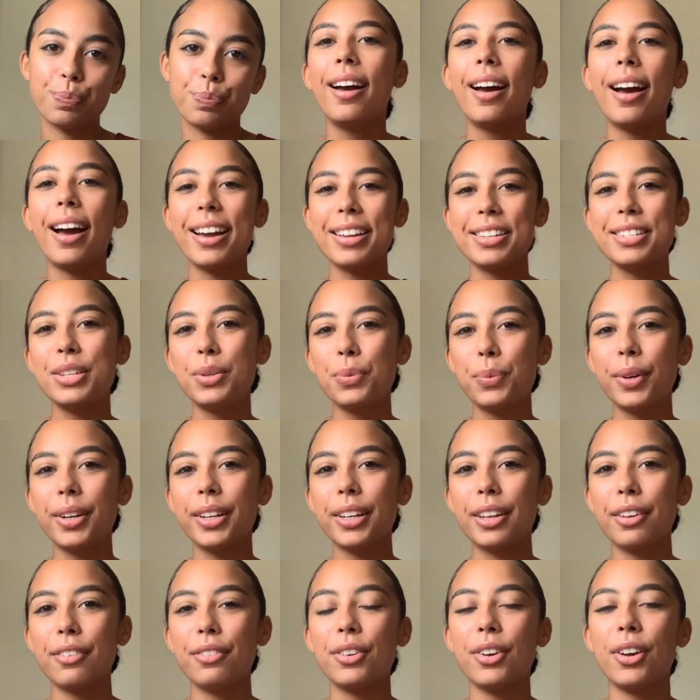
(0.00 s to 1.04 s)
I did want to
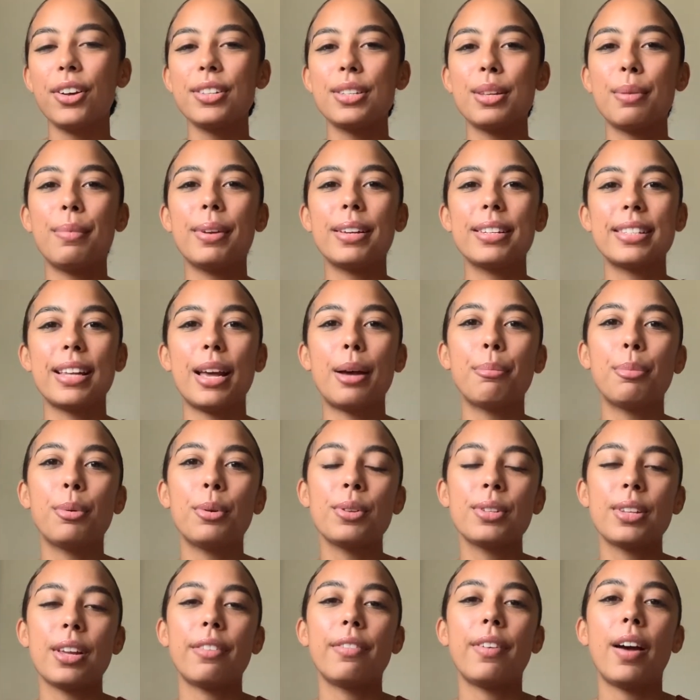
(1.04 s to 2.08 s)
give you all some
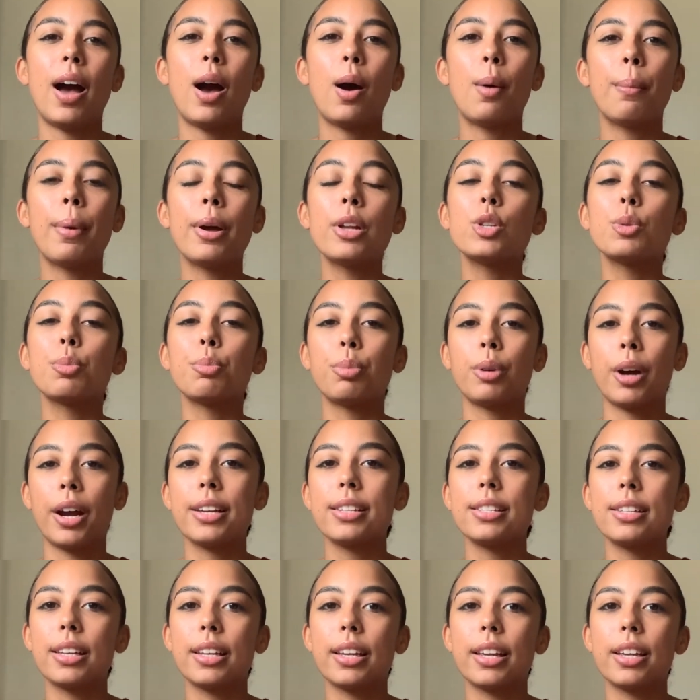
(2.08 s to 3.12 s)
examples of how much
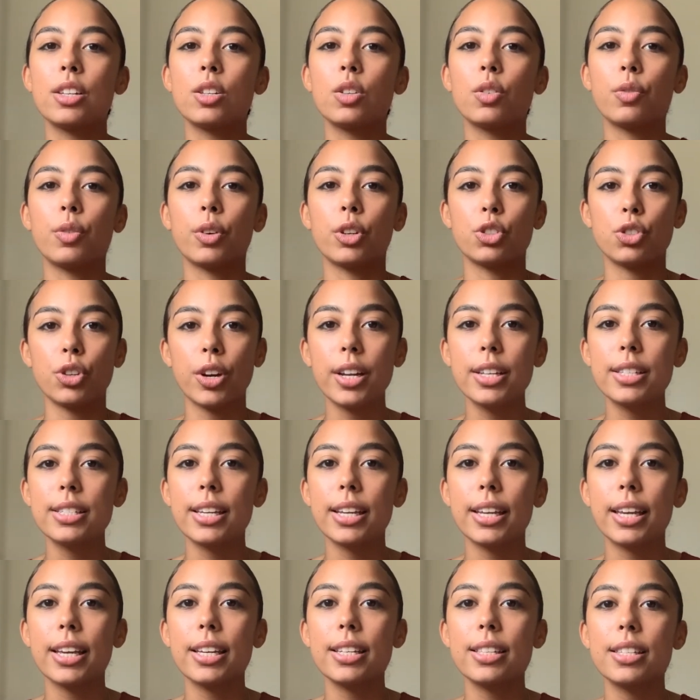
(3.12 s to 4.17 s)
pricing is for train
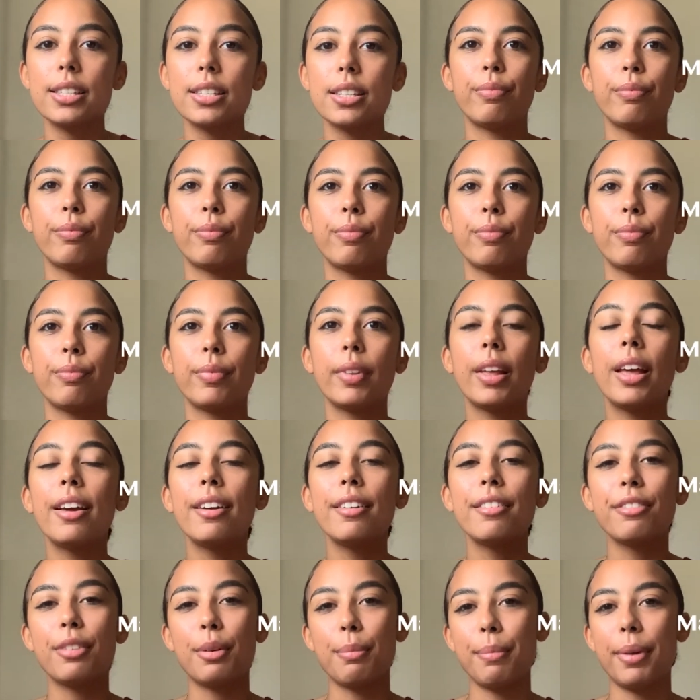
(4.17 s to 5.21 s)
tickets.
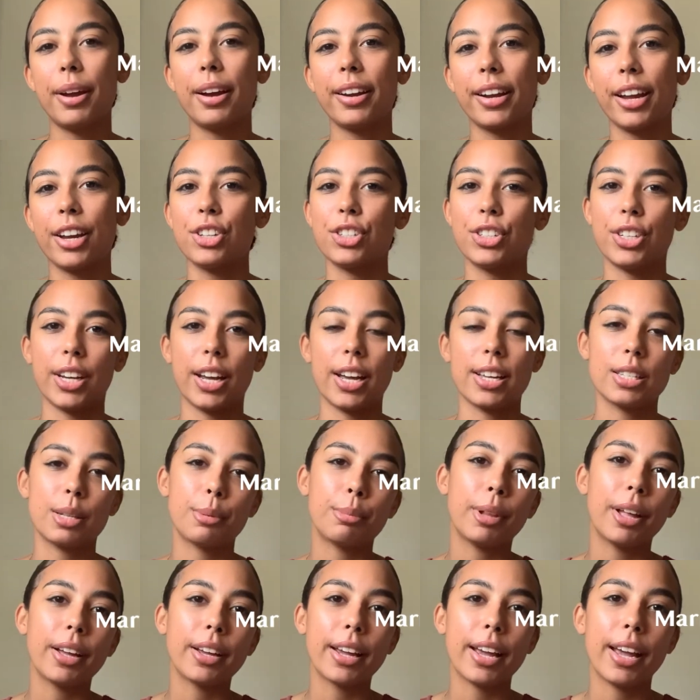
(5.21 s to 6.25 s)
From Marrakesh to
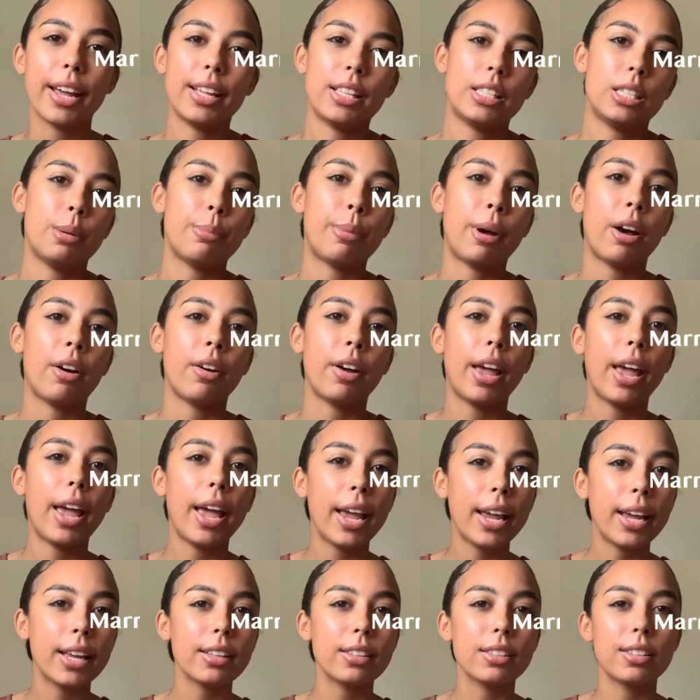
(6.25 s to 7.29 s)
Casablanca, it's about
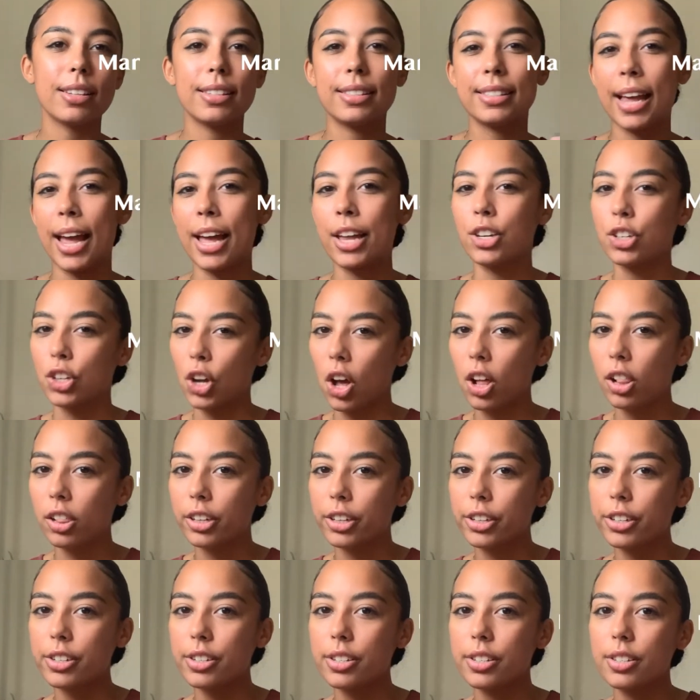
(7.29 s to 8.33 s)
$8 to
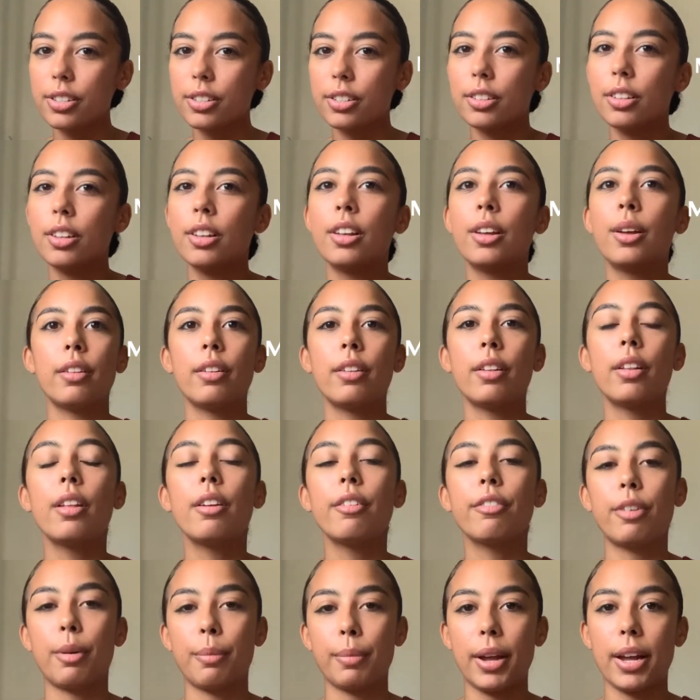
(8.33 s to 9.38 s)
$10.
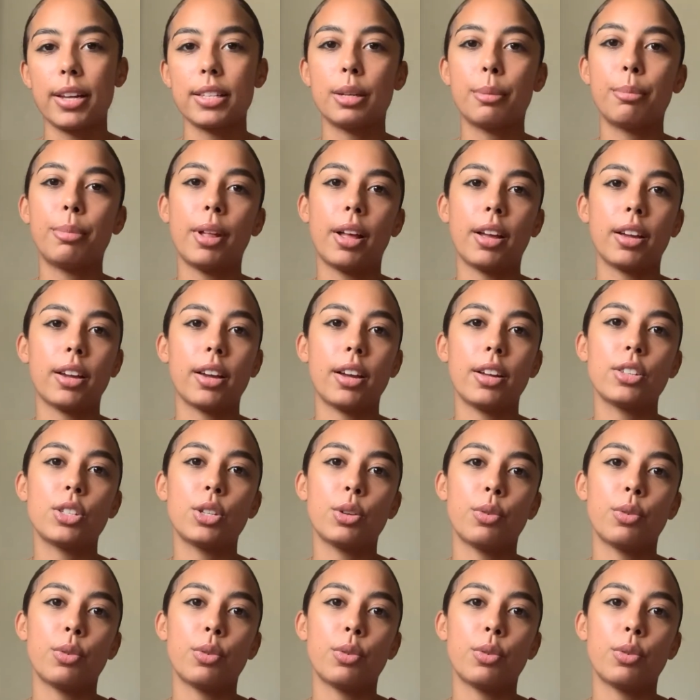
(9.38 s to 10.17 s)
From Casablanca to